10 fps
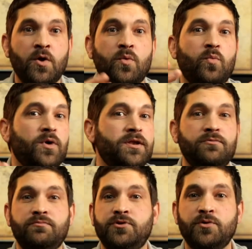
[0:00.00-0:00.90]
When you
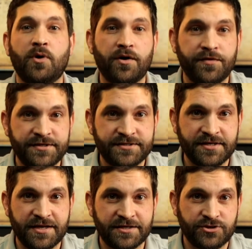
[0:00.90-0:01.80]
do all these
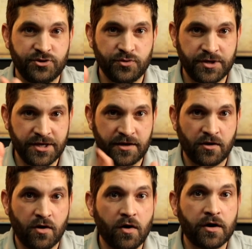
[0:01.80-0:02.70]
things, you get
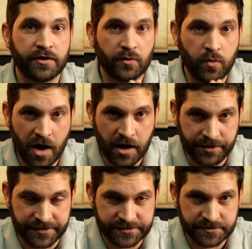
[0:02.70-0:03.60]
hard inquiries.